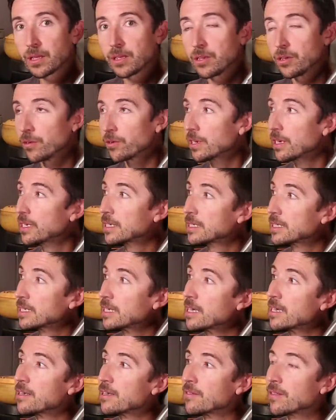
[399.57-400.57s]
You're going to
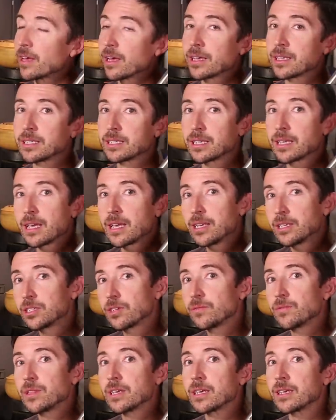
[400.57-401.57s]
see that each
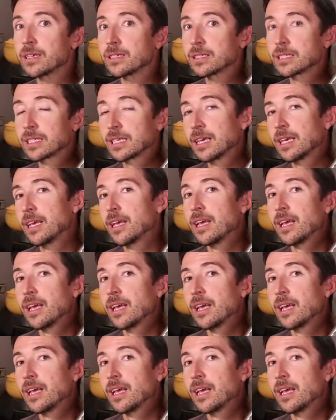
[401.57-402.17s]
of these